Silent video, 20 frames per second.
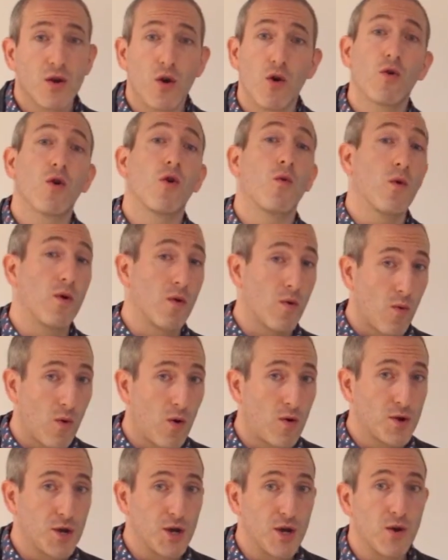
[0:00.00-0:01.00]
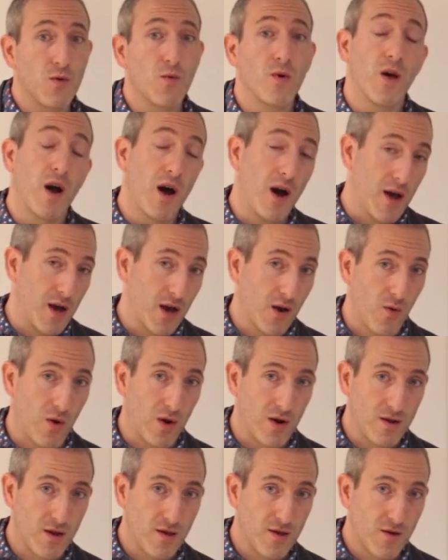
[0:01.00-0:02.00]
Google will reward you with a higher
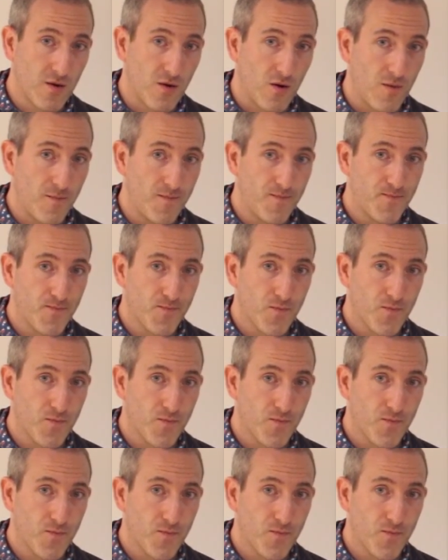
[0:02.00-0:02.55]
quality score.